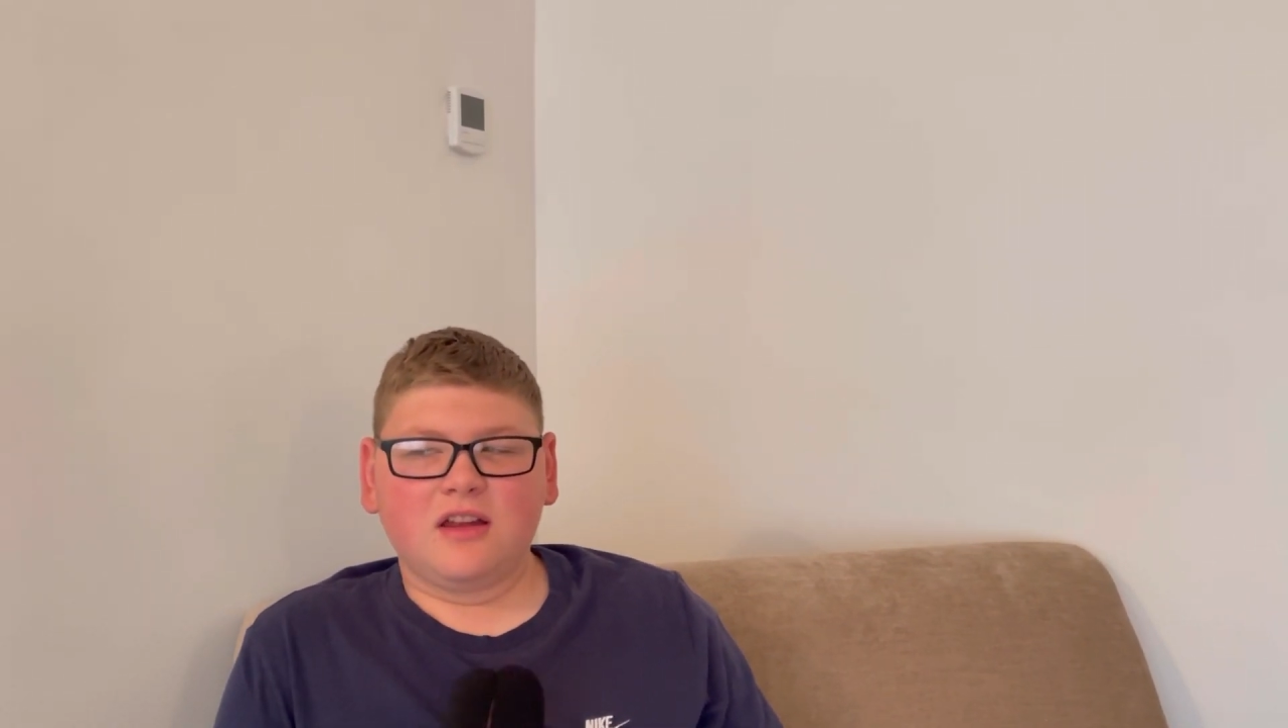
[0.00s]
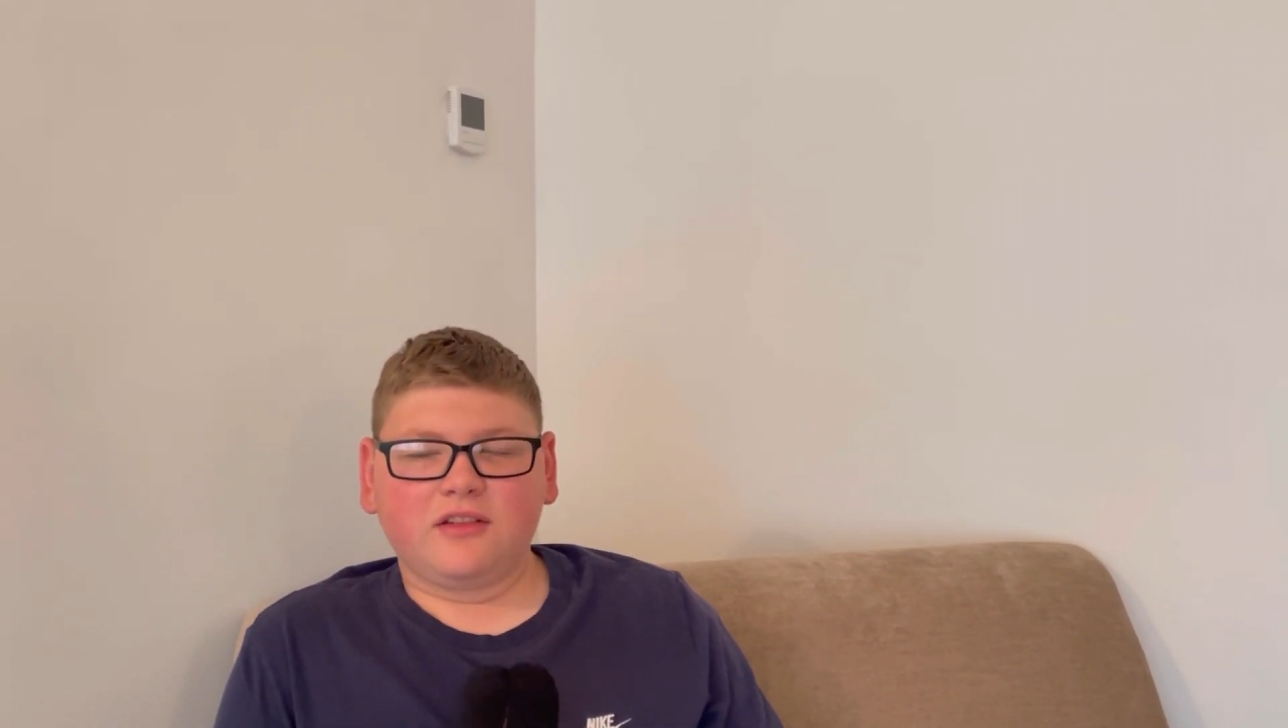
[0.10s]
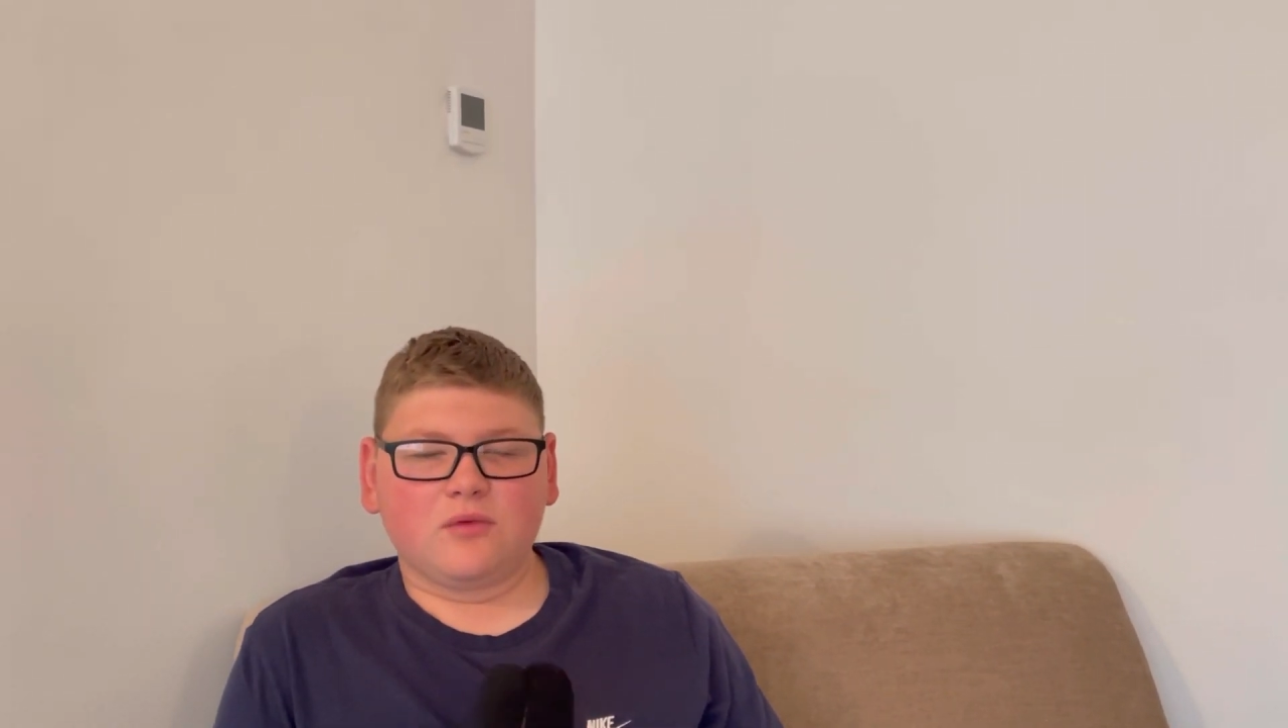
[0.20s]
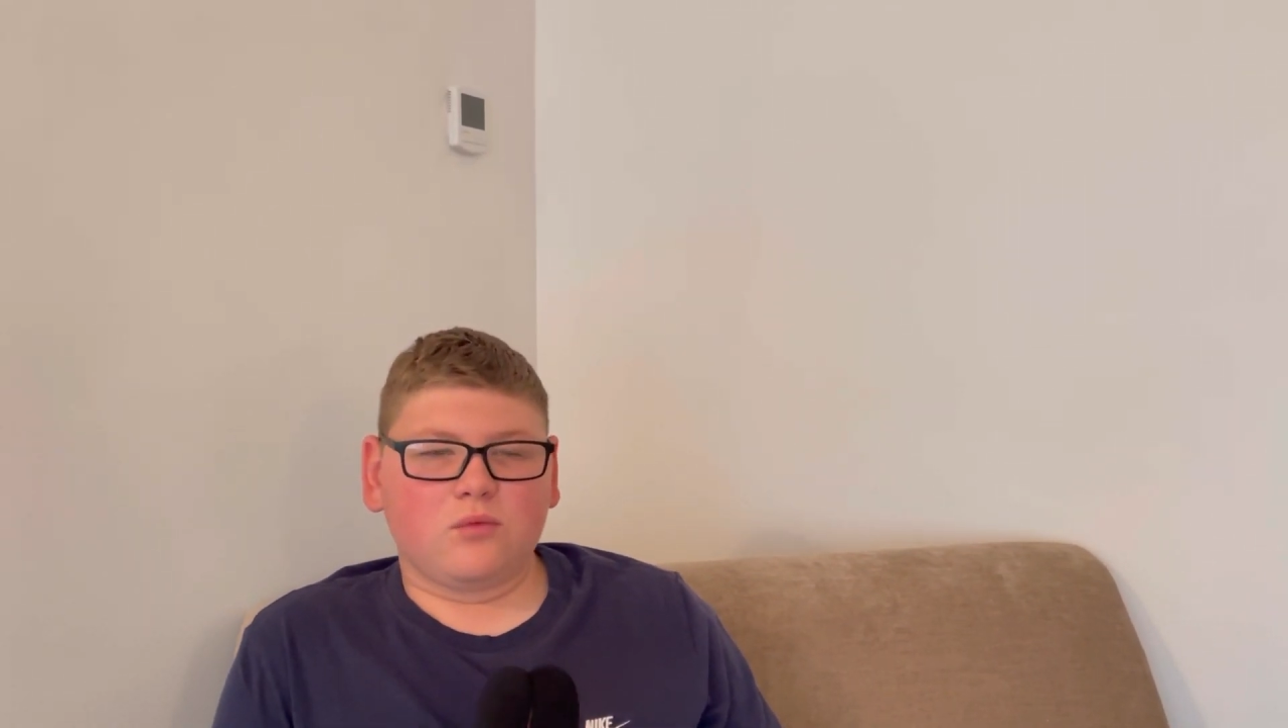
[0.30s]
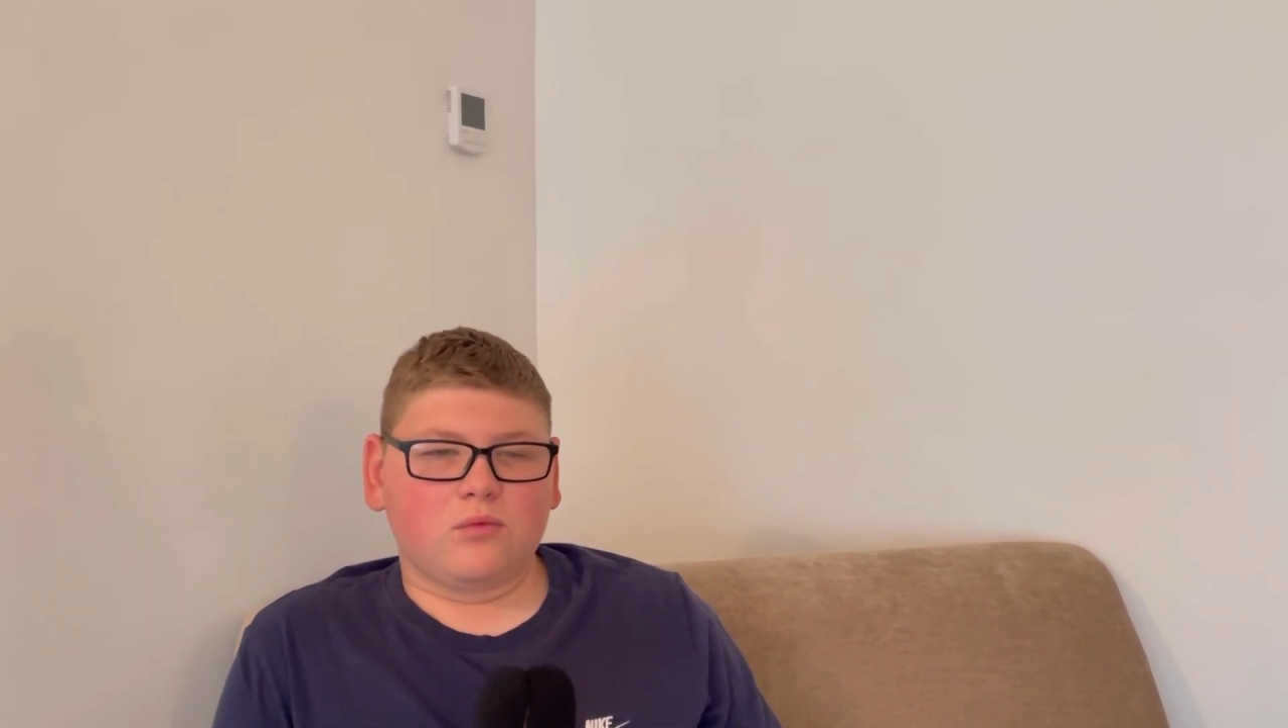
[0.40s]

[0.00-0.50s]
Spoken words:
So